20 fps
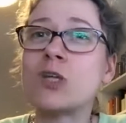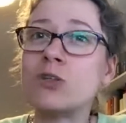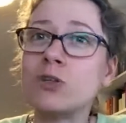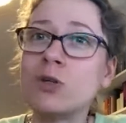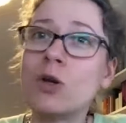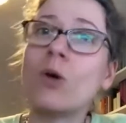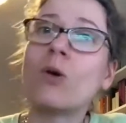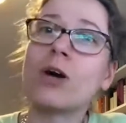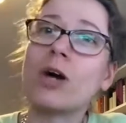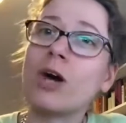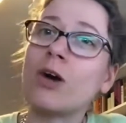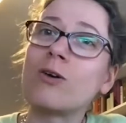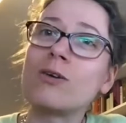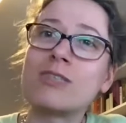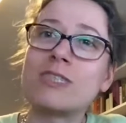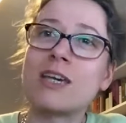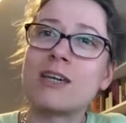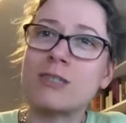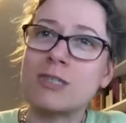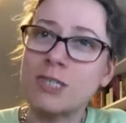are not going
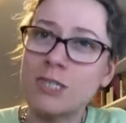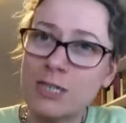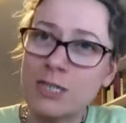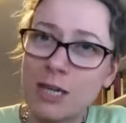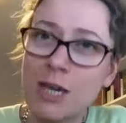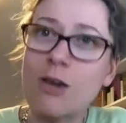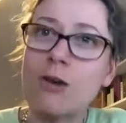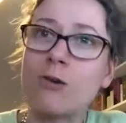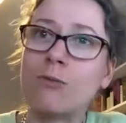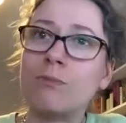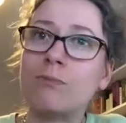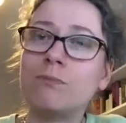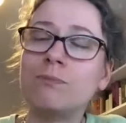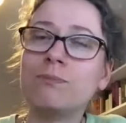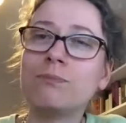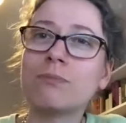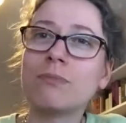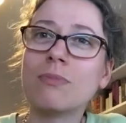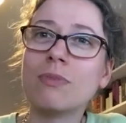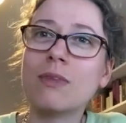to assume